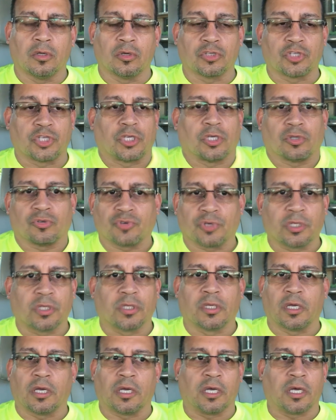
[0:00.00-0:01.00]

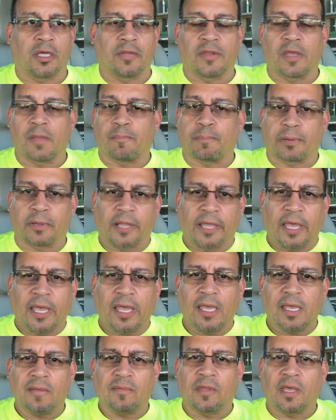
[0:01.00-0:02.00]
children, they
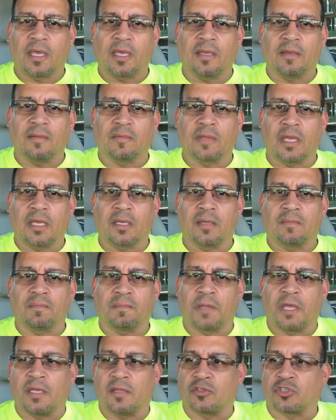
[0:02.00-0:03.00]
play,
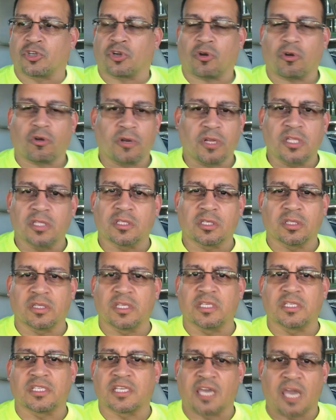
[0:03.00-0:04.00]
they turn into
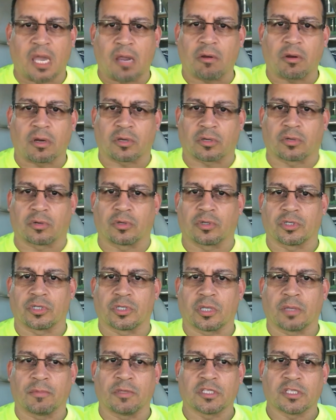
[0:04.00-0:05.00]
these characters.
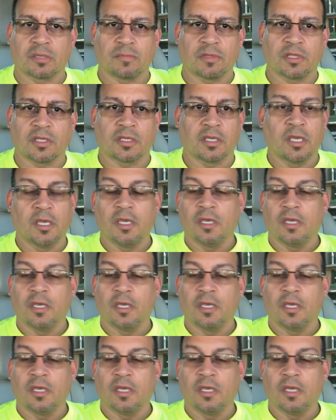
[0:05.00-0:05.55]
I mean, some of the